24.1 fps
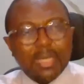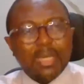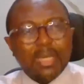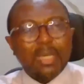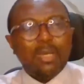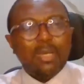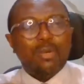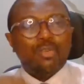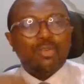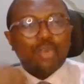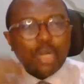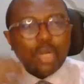
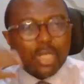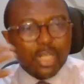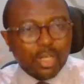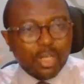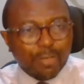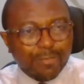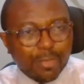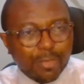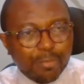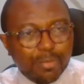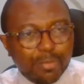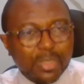running of
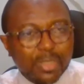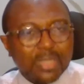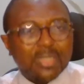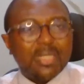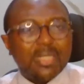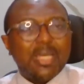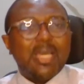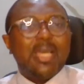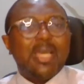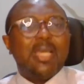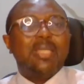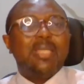a
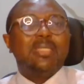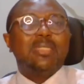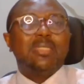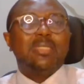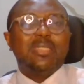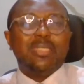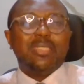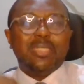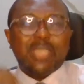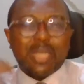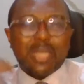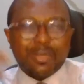business,
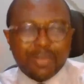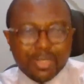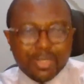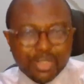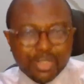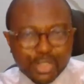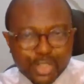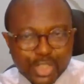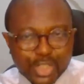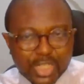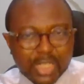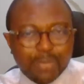steering the
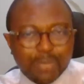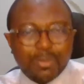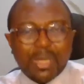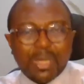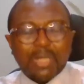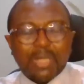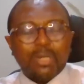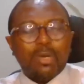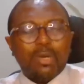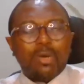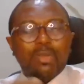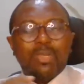ship and
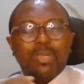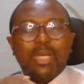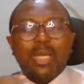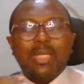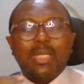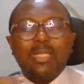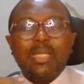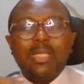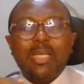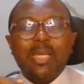all that,